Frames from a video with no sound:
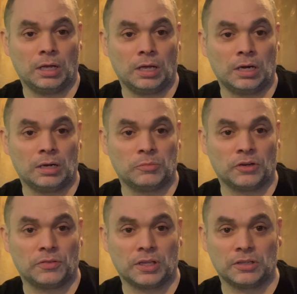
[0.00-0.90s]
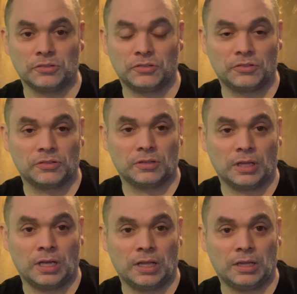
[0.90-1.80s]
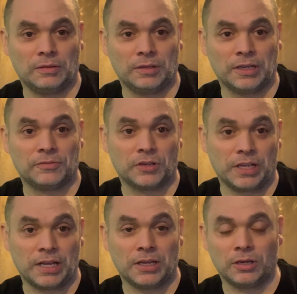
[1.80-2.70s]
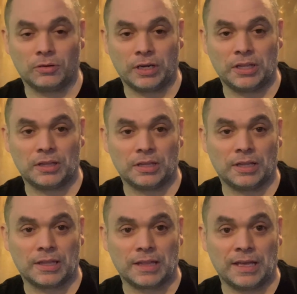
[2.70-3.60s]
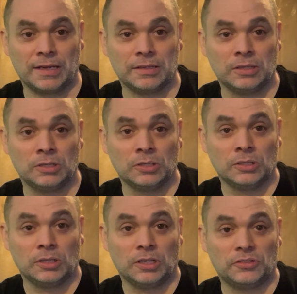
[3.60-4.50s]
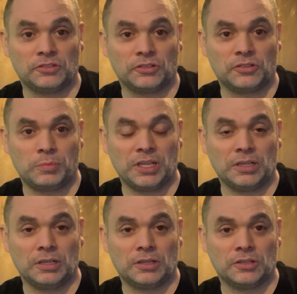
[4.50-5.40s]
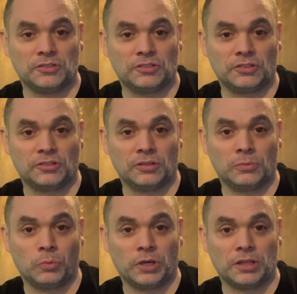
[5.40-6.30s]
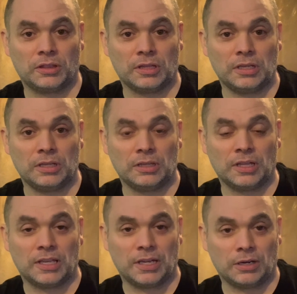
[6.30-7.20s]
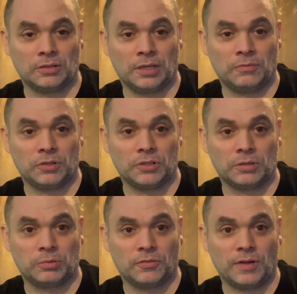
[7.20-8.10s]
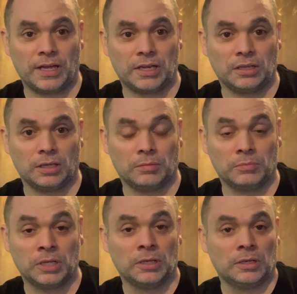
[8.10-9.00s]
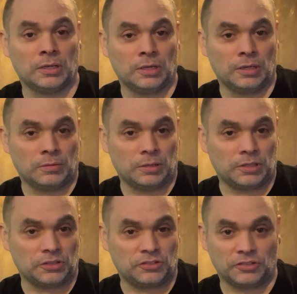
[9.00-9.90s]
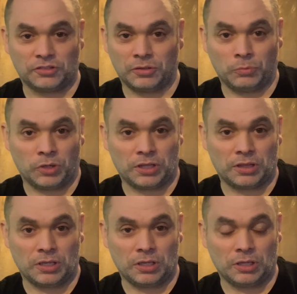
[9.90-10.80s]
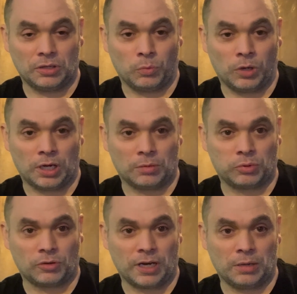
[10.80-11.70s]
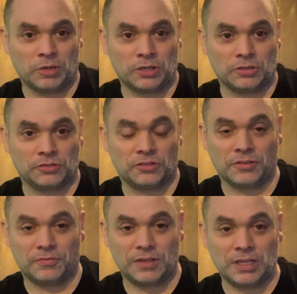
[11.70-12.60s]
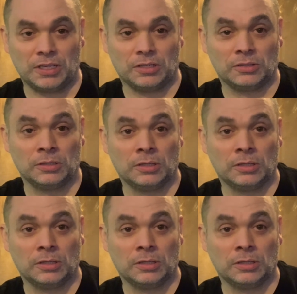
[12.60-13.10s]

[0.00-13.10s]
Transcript: a number of things like forgetting or anything like that. It's just to be consistent with the care level you're providing them, consistent with the water parameters, the feeding,